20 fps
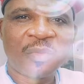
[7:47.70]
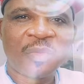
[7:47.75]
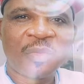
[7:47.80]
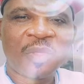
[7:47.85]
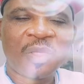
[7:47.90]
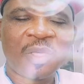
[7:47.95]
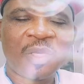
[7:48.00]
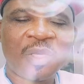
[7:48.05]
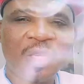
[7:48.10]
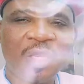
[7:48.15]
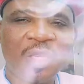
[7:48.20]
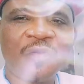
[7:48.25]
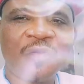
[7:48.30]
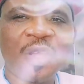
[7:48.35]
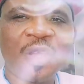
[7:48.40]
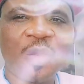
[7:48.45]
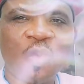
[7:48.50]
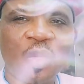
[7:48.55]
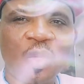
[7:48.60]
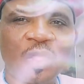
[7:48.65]
If you are
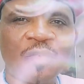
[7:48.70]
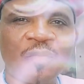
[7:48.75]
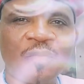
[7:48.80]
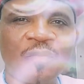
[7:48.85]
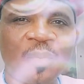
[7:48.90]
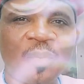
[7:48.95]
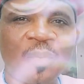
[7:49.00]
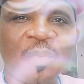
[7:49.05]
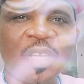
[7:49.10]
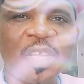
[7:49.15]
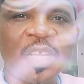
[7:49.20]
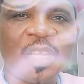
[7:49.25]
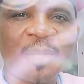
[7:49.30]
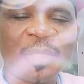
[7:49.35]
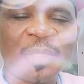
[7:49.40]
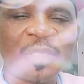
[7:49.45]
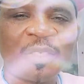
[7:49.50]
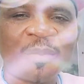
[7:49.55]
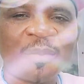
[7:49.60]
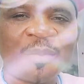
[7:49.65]
watching from any
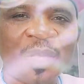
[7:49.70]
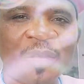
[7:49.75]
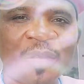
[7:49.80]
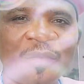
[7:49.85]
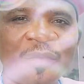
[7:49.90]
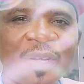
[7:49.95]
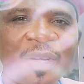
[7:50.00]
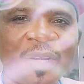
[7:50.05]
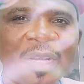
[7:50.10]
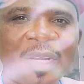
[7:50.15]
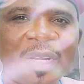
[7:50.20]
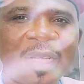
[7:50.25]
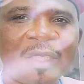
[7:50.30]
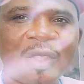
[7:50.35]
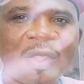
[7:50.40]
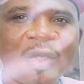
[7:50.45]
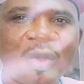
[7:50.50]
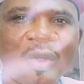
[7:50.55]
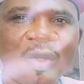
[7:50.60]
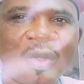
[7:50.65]
part of Biafra land,
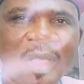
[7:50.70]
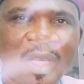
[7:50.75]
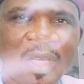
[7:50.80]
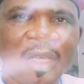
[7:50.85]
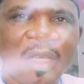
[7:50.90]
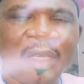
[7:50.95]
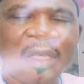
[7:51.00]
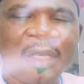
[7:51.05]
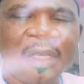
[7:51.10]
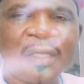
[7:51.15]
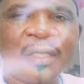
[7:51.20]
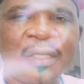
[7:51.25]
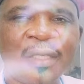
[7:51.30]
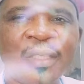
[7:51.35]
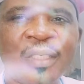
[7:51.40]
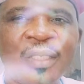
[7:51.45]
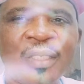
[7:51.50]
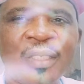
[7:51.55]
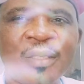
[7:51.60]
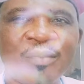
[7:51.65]
today,
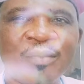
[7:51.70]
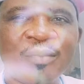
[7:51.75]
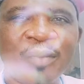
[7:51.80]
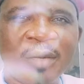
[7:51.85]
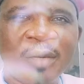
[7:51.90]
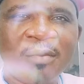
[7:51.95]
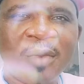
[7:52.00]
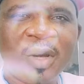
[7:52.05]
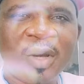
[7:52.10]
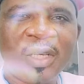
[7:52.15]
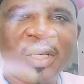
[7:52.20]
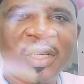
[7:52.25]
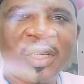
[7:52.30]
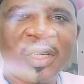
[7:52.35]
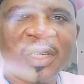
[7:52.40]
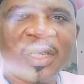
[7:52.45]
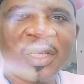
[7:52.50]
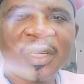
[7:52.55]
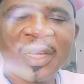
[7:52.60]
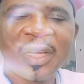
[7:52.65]
being
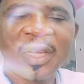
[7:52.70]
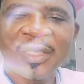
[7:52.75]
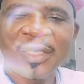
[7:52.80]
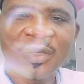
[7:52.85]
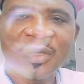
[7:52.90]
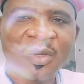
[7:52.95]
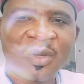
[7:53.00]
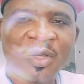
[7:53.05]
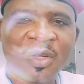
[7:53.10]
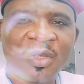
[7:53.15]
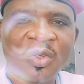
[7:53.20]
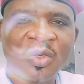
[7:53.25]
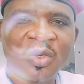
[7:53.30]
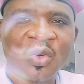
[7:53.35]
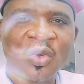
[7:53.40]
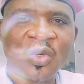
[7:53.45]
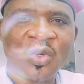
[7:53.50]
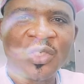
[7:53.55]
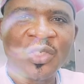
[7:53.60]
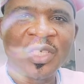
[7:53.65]
Monday, as you all
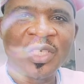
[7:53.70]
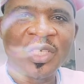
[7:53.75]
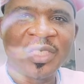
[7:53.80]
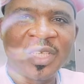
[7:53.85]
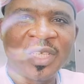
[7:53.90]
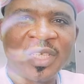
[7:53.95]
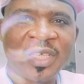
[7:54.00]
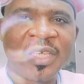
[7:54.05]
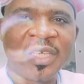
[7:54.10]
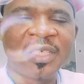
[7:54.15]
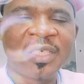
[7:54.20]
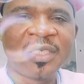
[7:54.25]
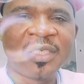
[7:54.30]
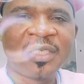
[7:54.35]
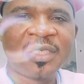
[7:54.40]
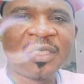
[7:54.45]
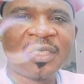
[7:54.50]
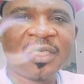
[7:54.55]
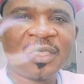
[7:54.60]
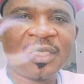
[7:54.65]
know, is a day
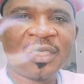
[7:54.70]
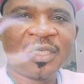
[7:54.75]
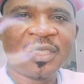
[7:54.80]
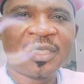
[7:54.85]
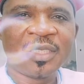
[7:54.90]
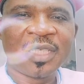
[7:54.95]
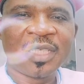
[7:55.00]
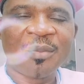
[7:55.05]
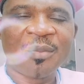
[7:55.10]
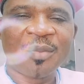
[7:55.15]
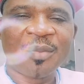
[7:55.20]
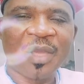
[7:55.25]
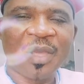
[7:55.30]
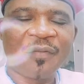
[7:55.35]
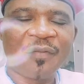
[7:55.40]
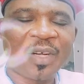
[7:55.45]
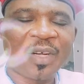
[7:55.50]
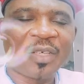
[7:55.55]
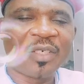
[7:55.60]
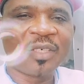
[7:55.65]
that
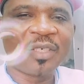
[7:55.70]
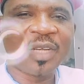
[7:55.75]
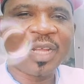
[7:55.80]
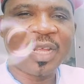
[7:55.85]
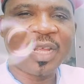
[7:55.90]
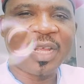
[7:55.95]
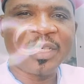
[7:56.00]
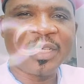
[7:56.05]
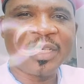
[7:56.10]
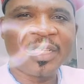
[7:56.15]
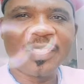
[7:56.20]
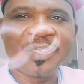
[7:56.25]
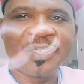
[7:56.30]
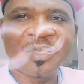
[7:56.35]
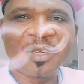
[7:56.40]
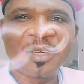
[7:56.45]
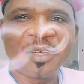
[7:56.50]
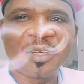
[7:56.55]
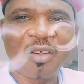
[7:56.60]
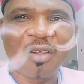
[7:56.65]
Biafran land is
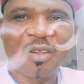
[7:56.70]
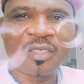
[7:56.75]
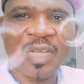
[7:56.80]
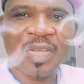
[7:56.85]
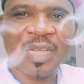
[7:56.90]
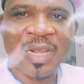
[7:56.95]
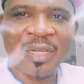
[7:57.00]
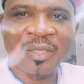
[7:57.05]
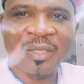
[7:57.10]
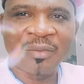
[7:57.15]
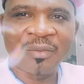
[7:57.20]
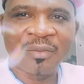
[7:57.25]
locked down.